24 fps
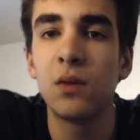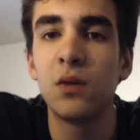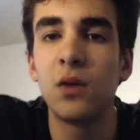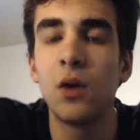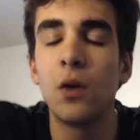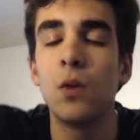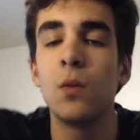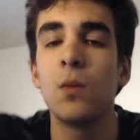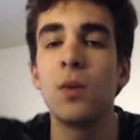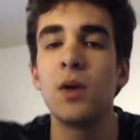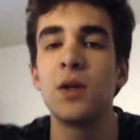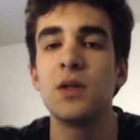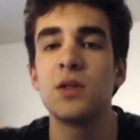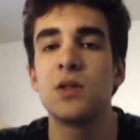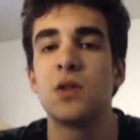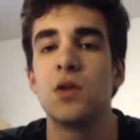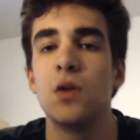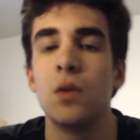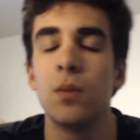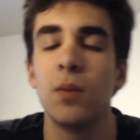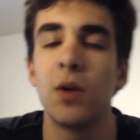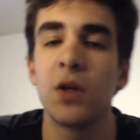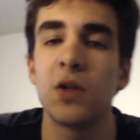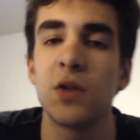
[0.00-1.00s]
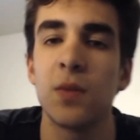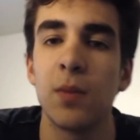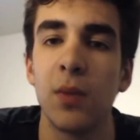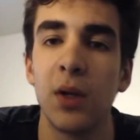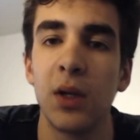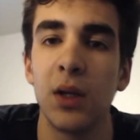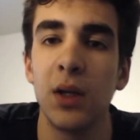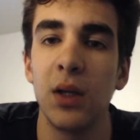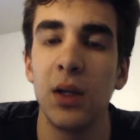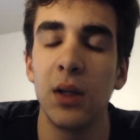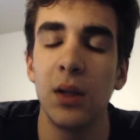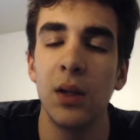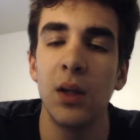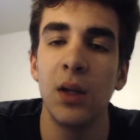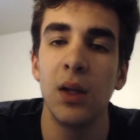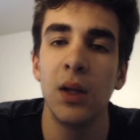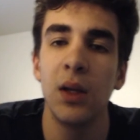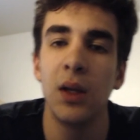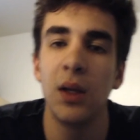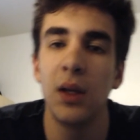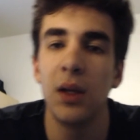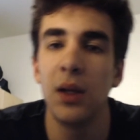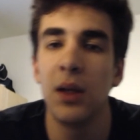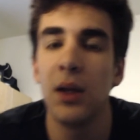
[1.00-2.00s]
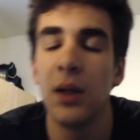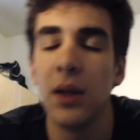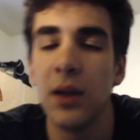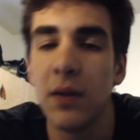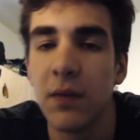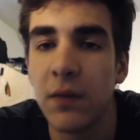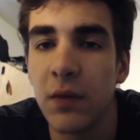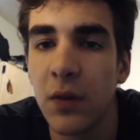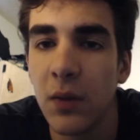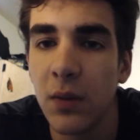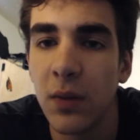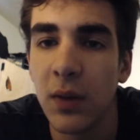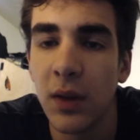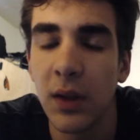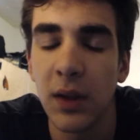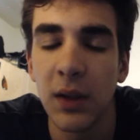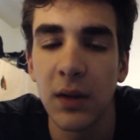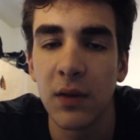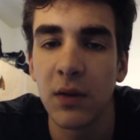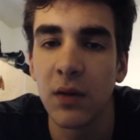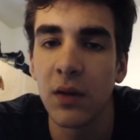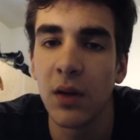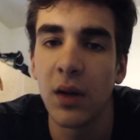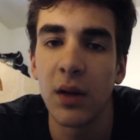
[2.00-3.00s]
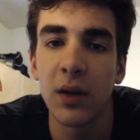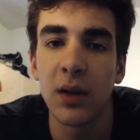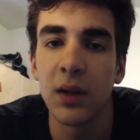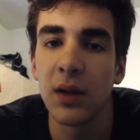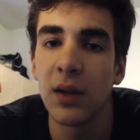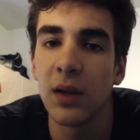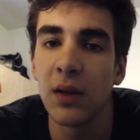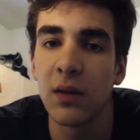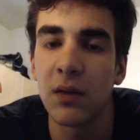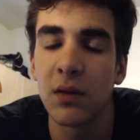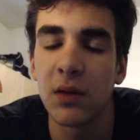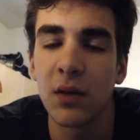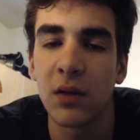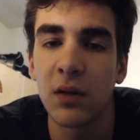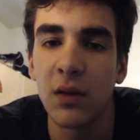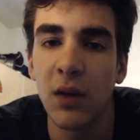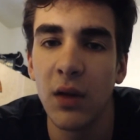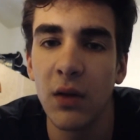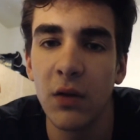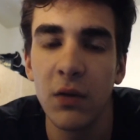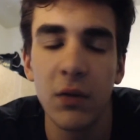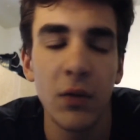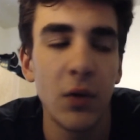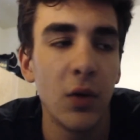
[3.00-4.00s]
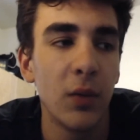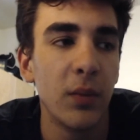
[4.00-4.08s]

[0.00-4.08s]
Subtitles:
Don't waste too much money if you think it's not going to get successful.